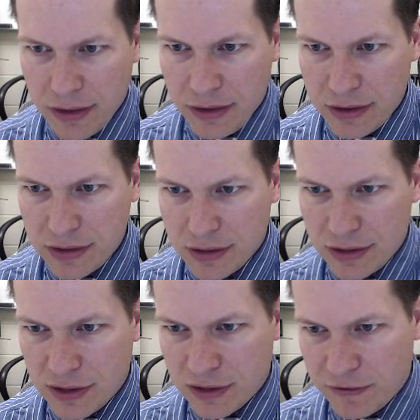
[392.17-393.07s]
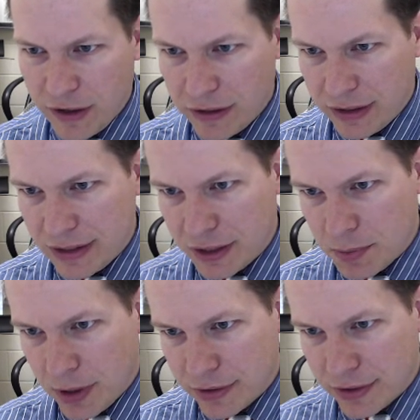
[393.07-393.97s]
this, this is a fairly intense
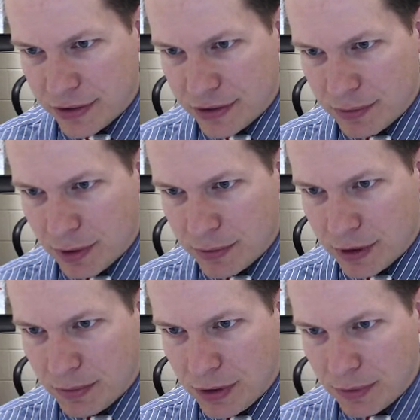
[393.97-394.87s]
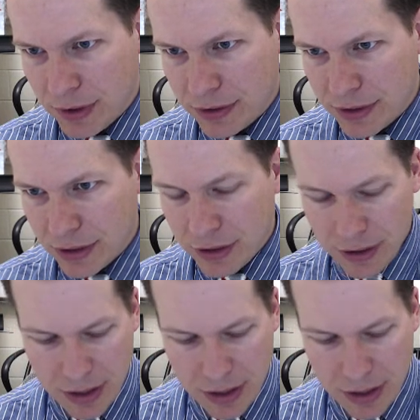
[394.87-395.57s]
process, so sometimes your computer might stutter.